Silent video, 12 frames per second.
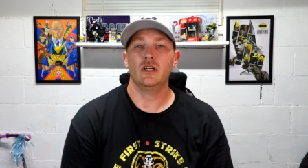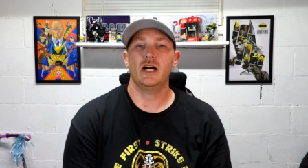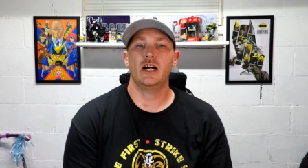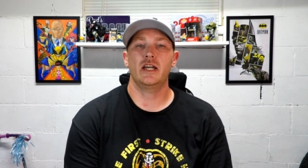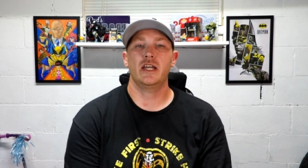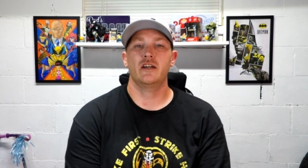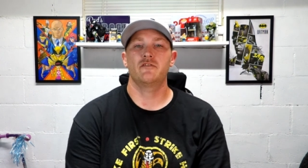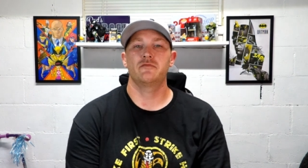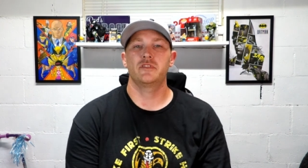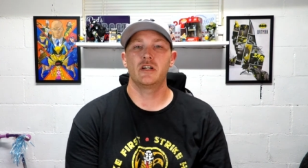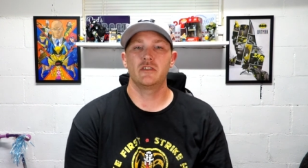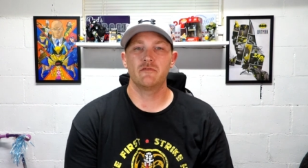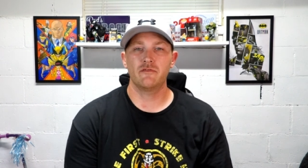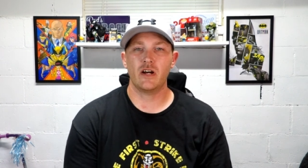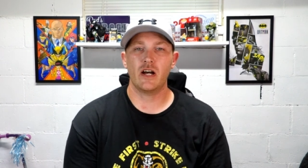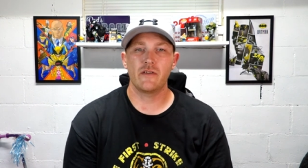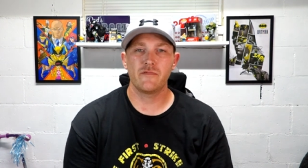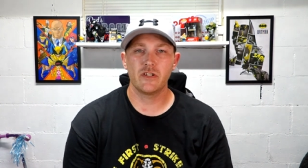I have done
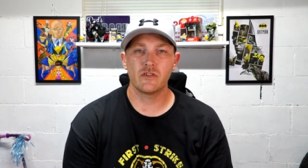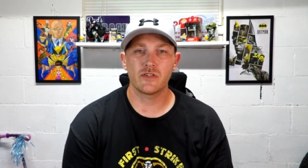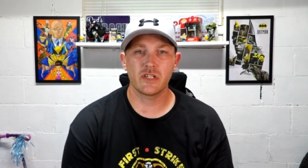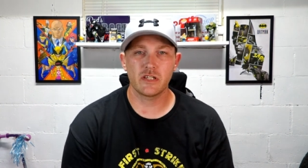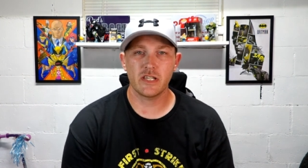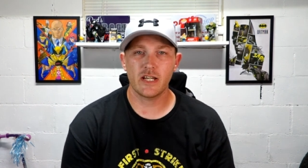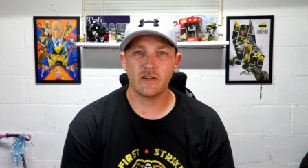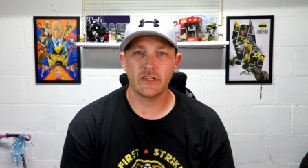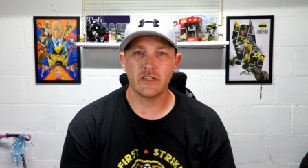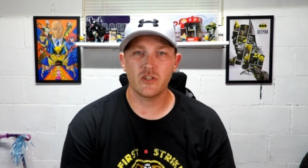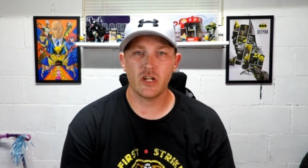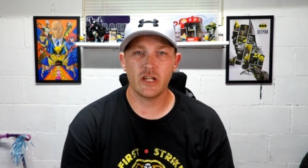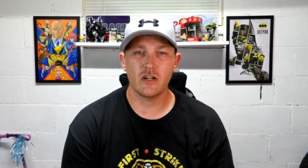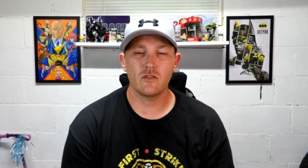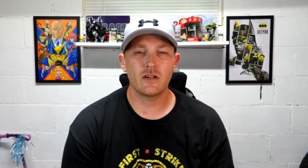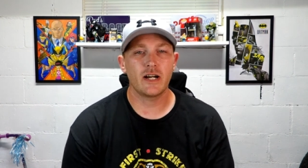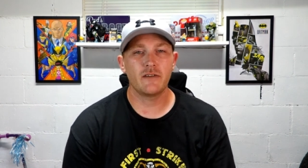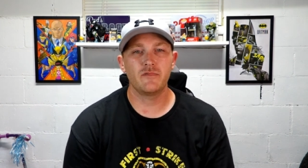5 years in county
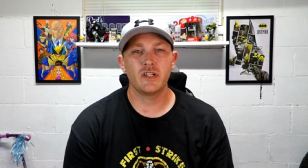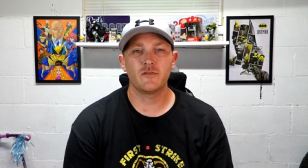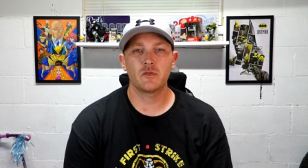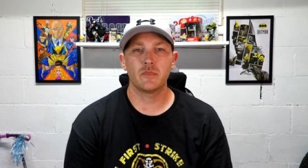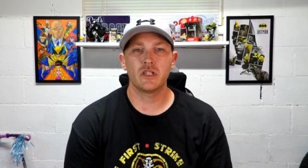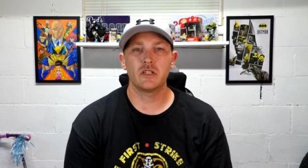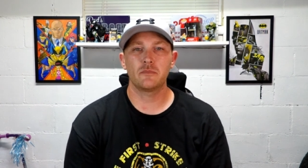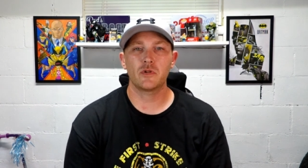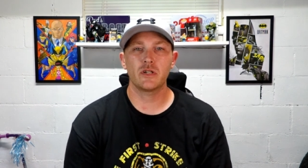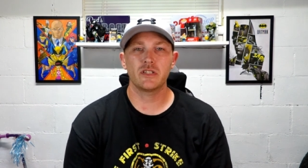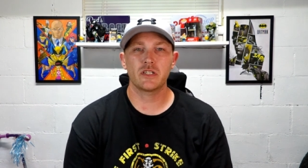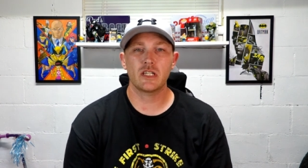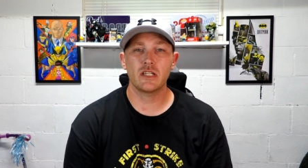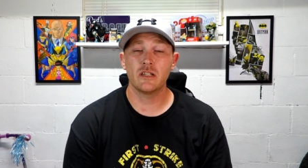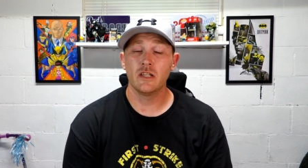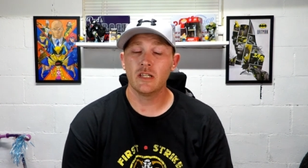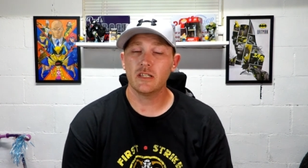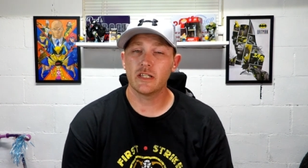jail. I've never been to prison.